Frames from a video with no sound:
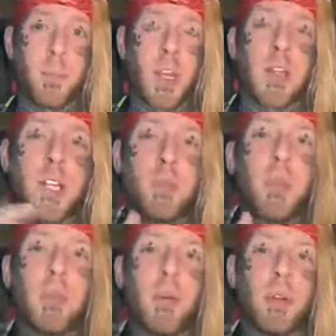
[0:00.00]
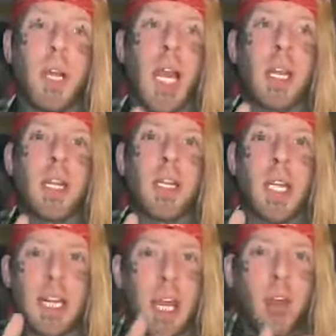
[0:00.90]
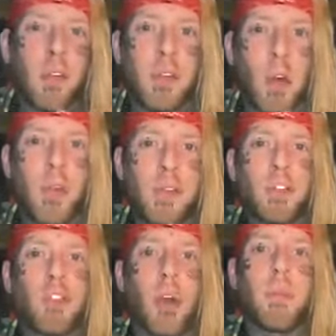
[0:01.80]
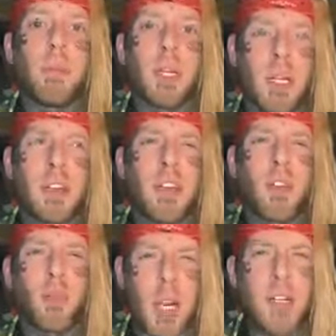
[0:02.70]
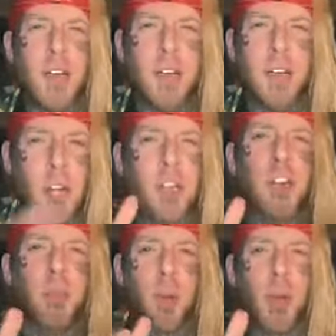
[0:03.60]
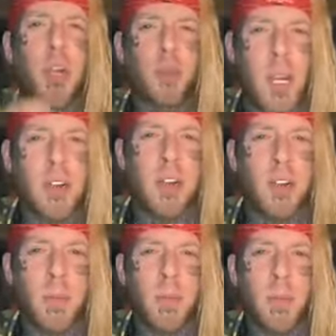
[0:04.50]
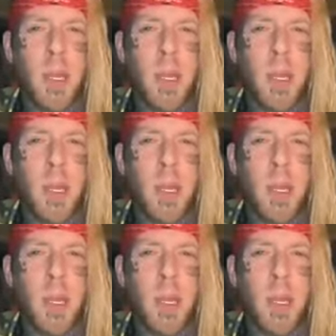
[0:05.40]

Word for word: These people like did not vote for Trump because he's a racist. They're not supporting racism.